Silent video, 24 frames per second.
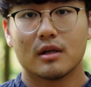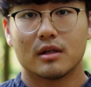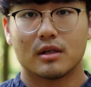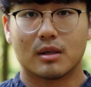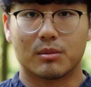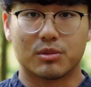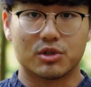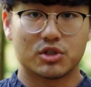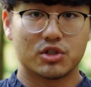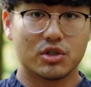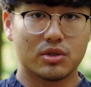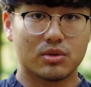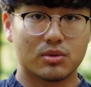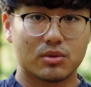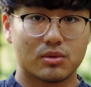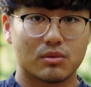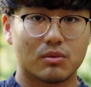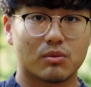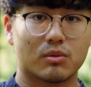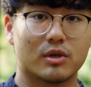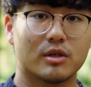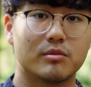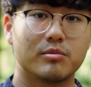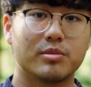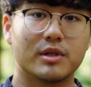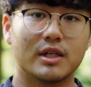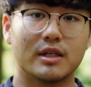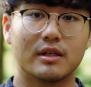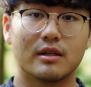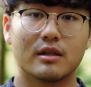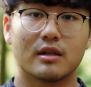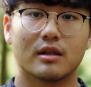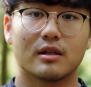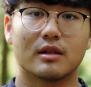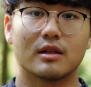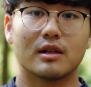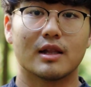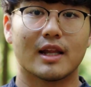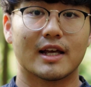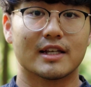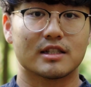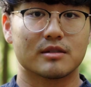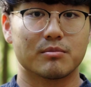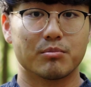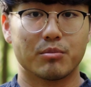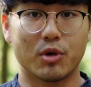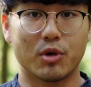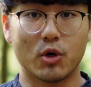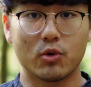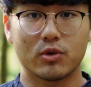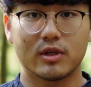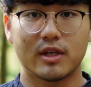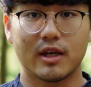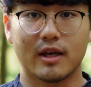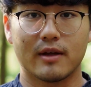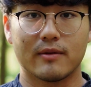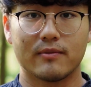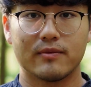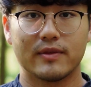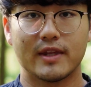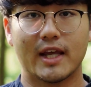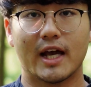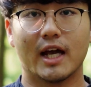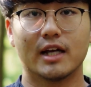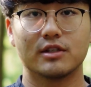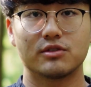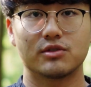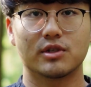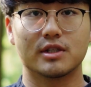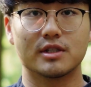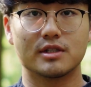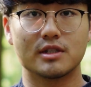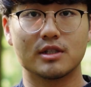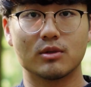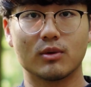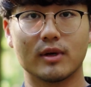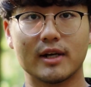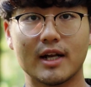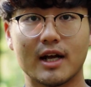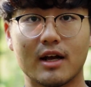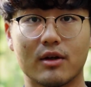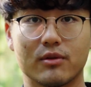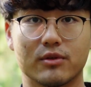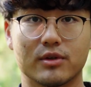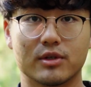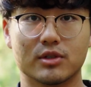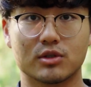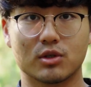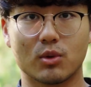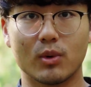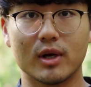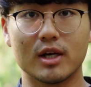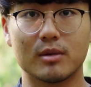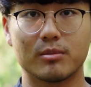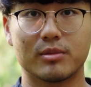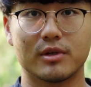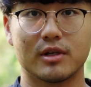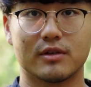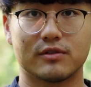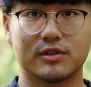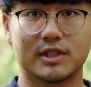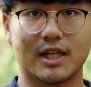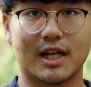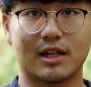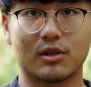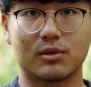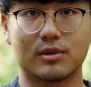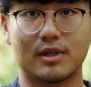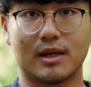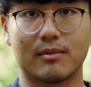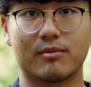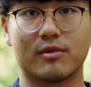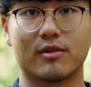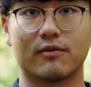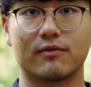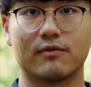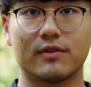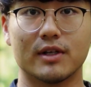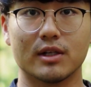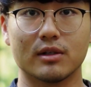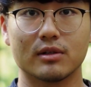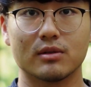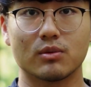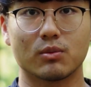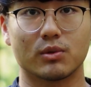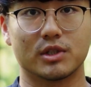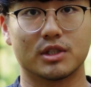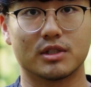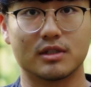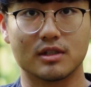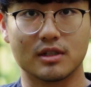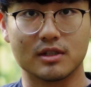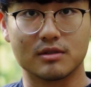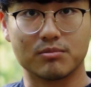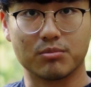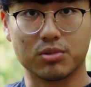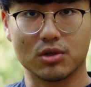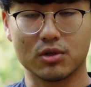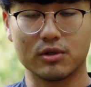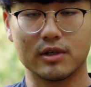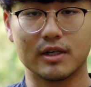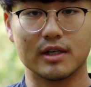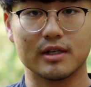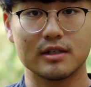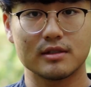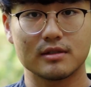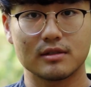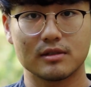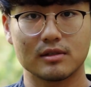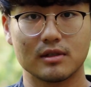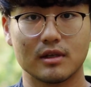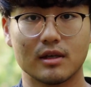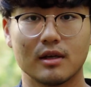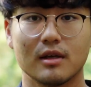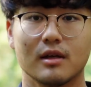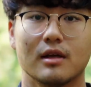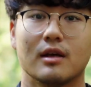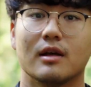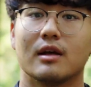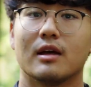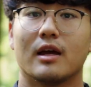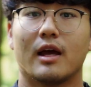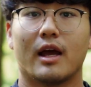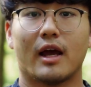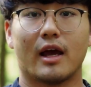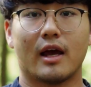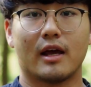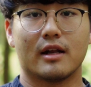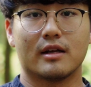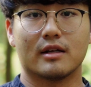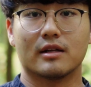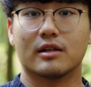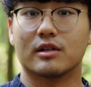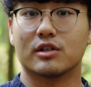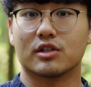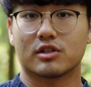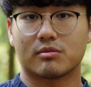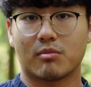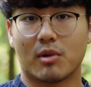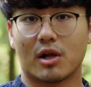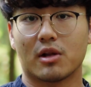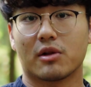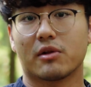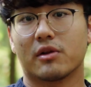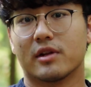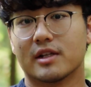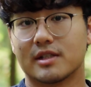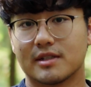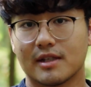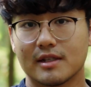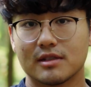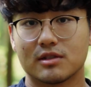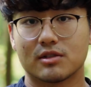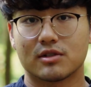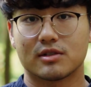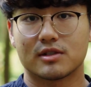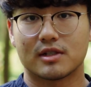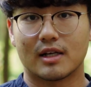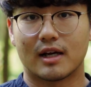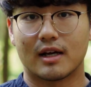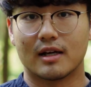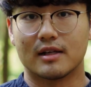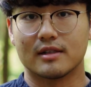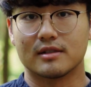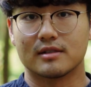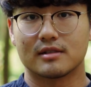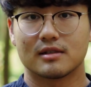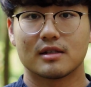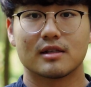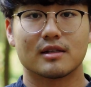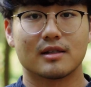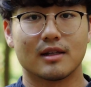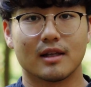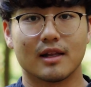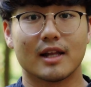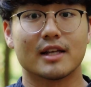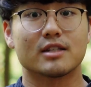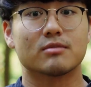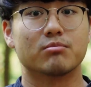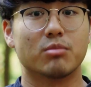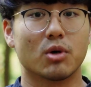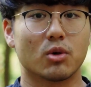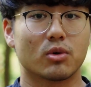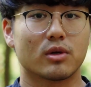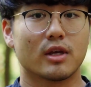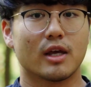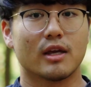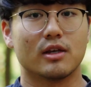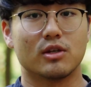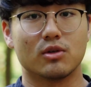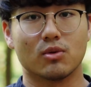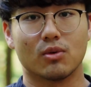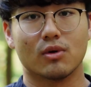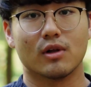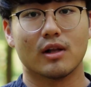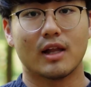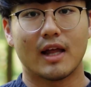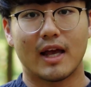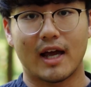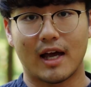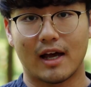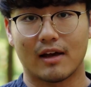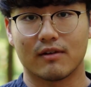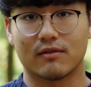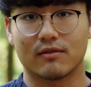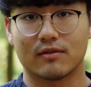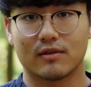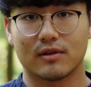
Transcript: Number two would be less bokeh. As you can see right now, there's quite a bit of shallow depth of field, which is this blurriness. And the smaller the sensor size, the less bokeh you will have.